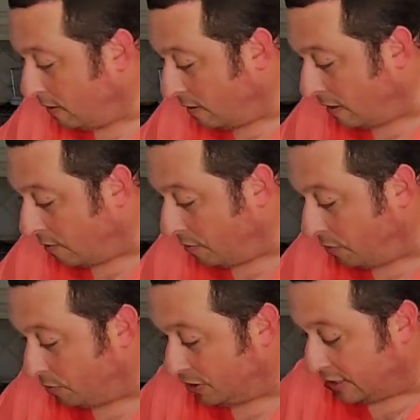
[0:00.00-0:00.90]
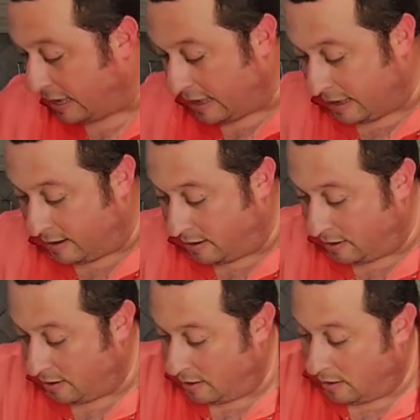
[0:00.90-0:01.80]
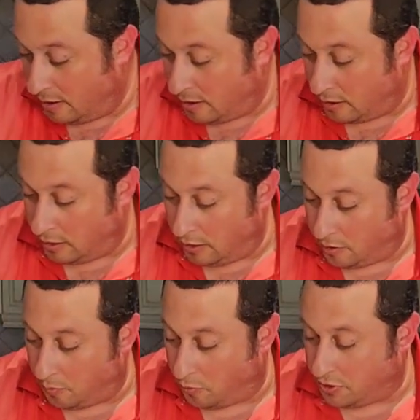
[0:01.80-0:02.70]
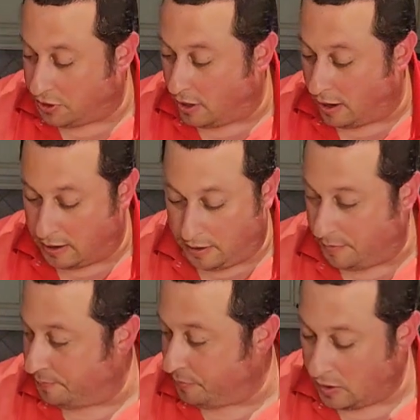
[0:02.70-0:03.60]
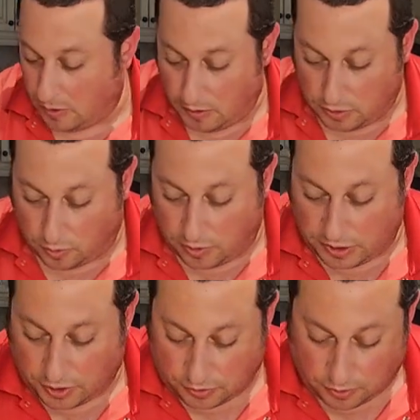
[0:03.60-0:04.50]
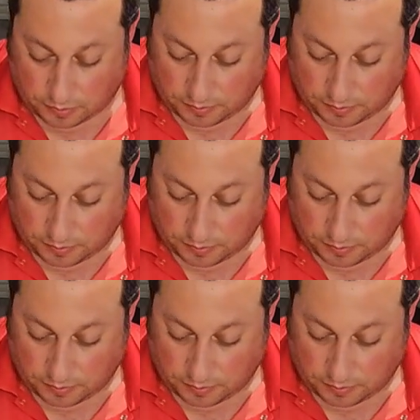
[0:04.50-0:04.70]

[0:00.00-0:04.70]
And we will just add a little more stock to our risotto.